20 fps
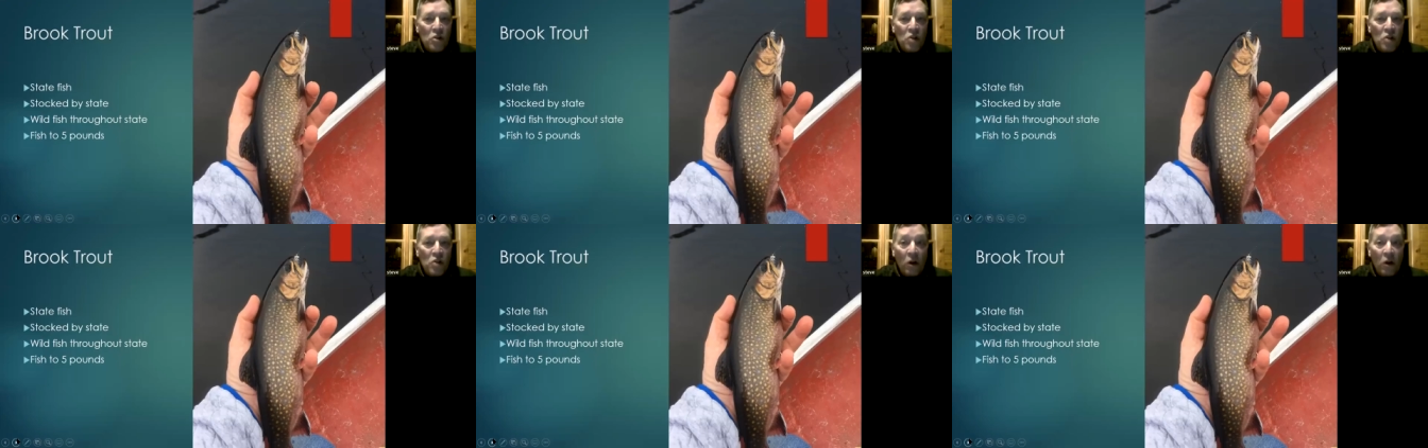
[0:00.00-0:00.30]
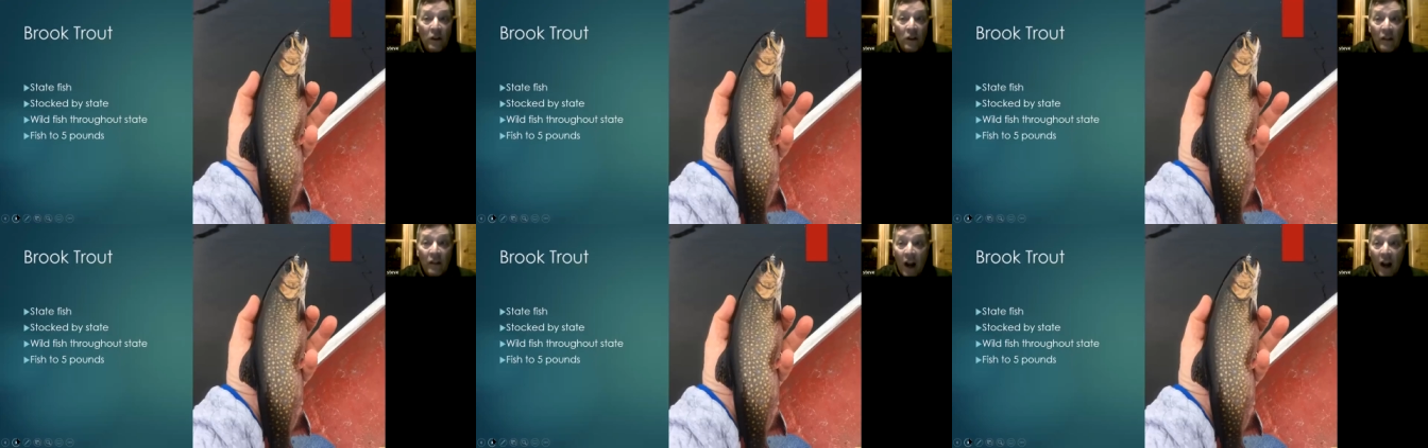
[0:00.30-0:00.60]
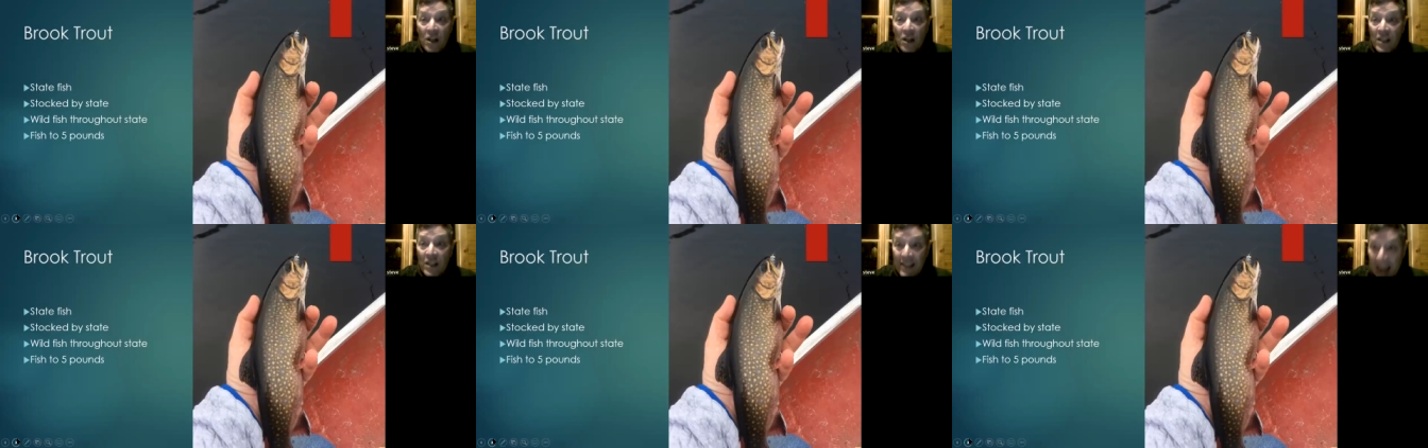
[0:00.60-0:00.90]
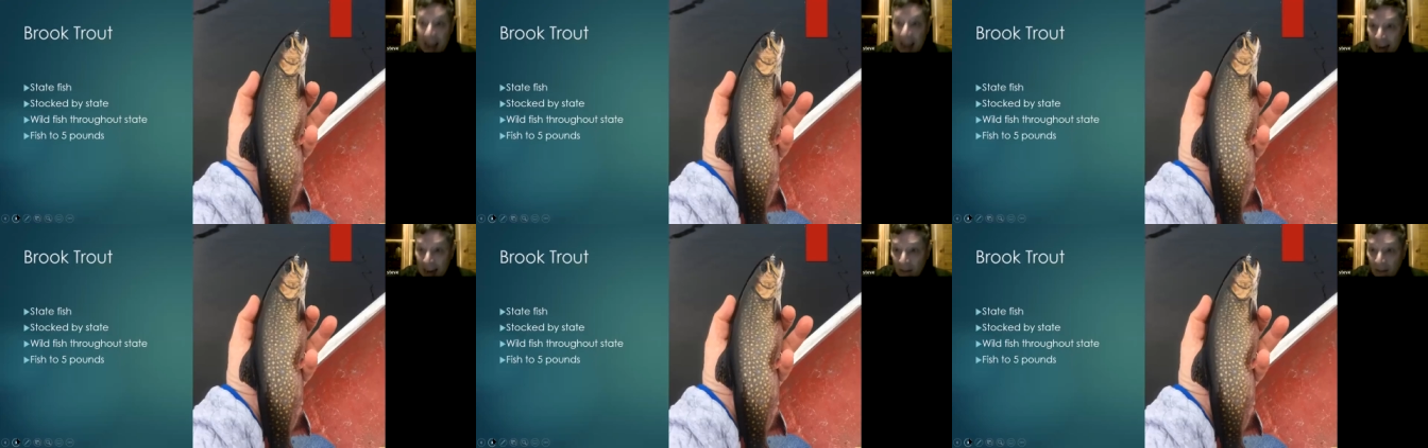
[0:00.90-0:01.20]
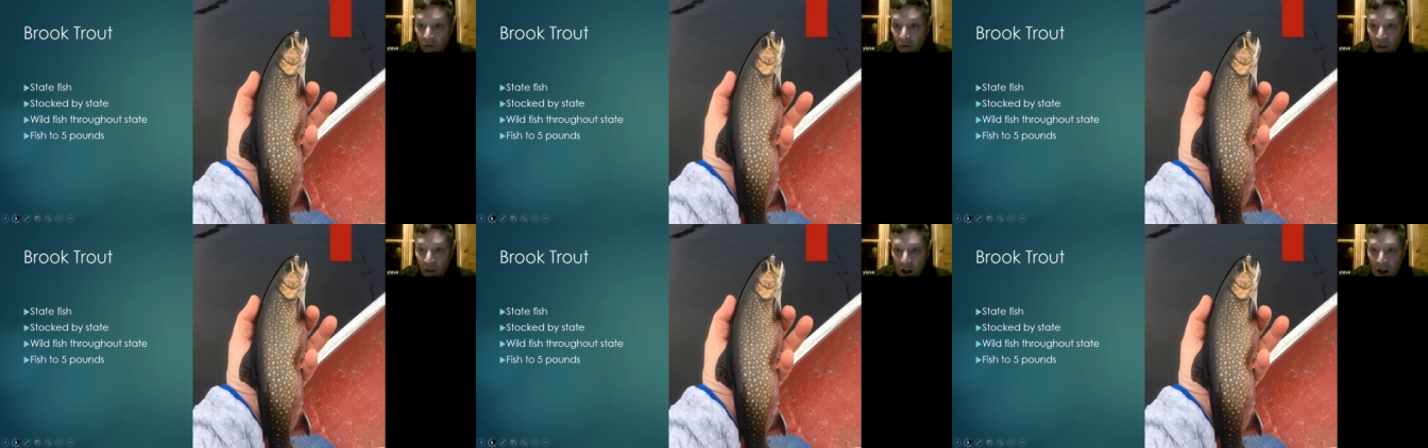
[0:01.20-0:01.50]
trout is our state
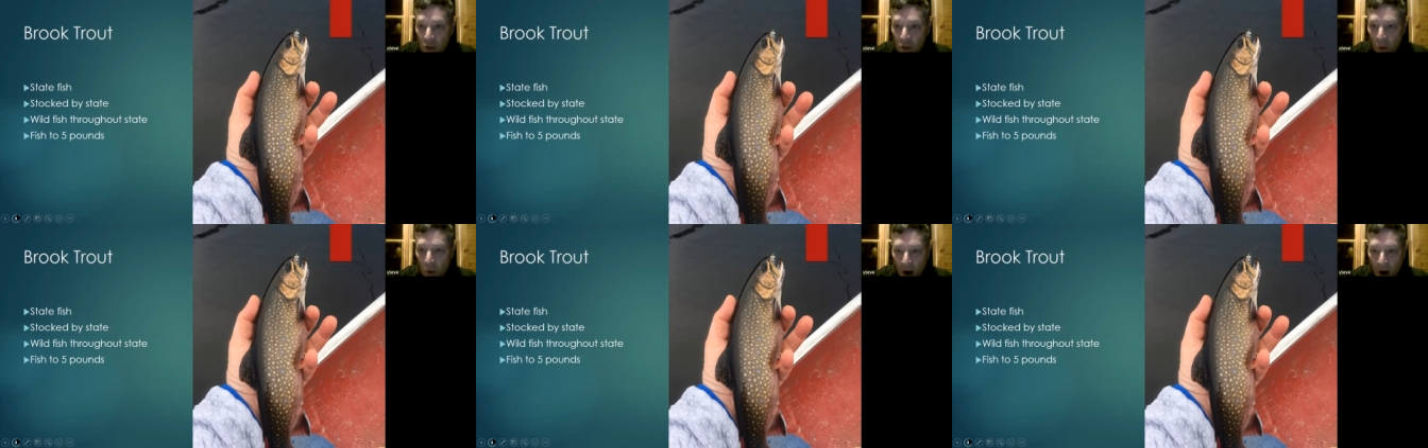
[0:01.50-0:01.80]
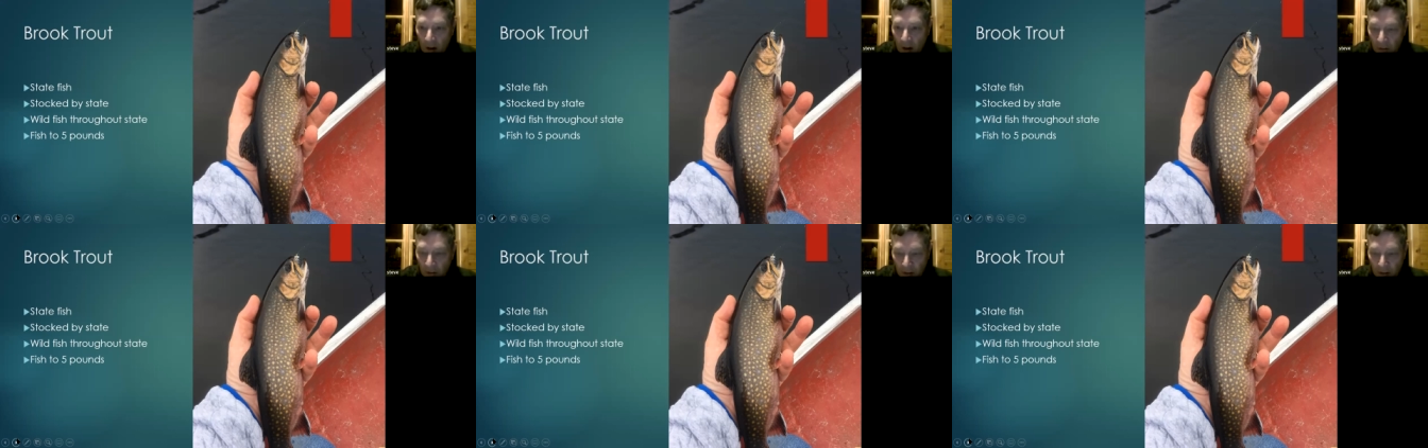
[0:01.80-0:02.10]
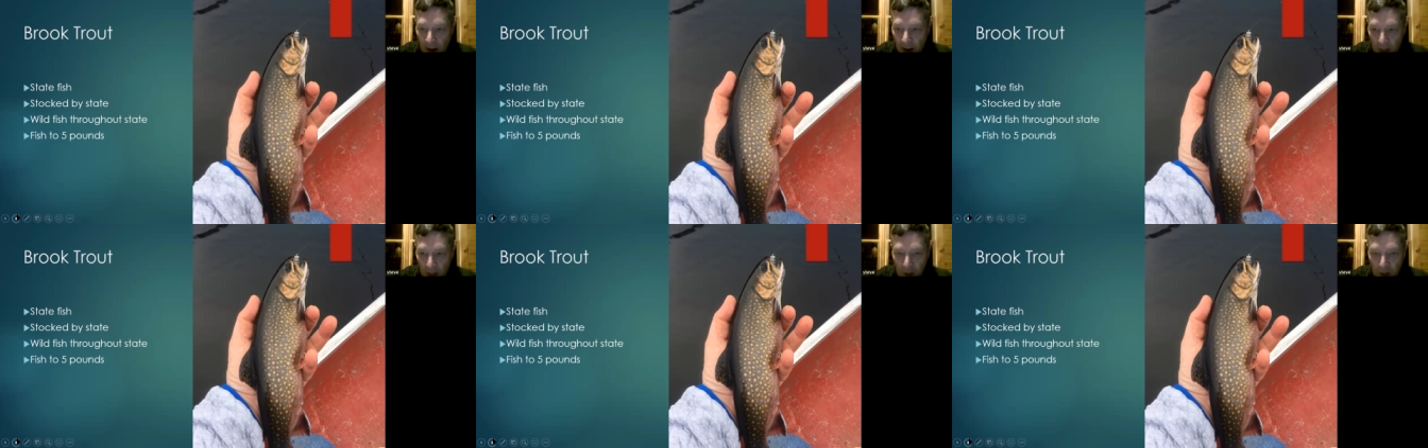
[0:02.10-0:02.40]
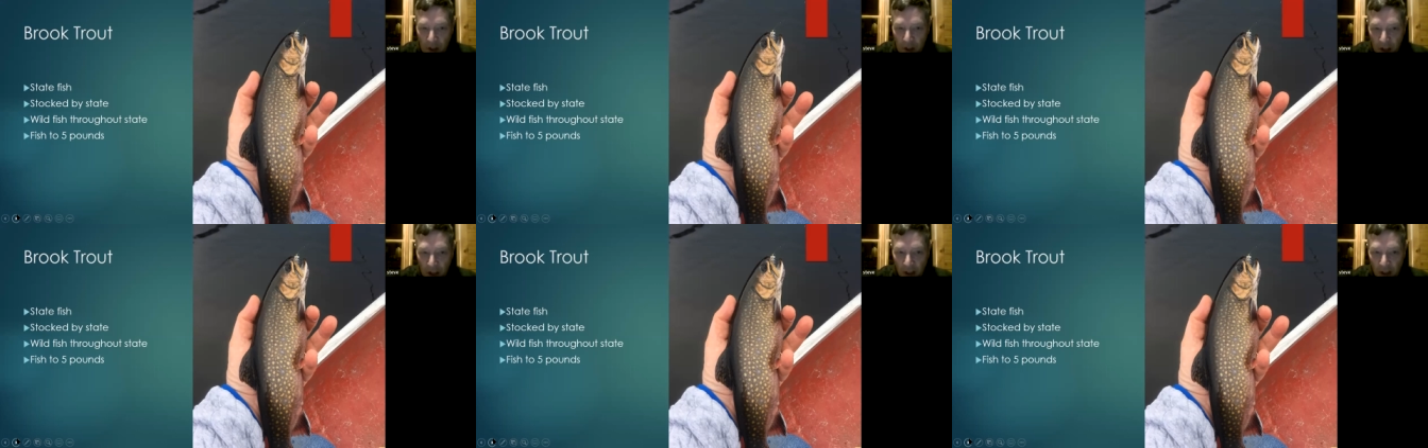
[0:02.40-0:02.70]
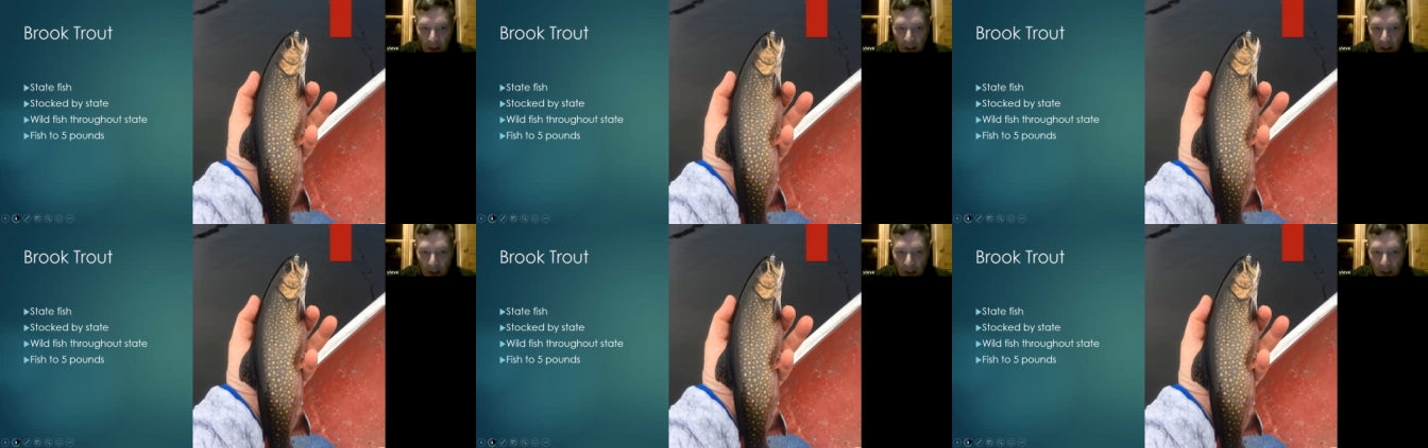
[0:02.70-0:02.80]
freshwater fish.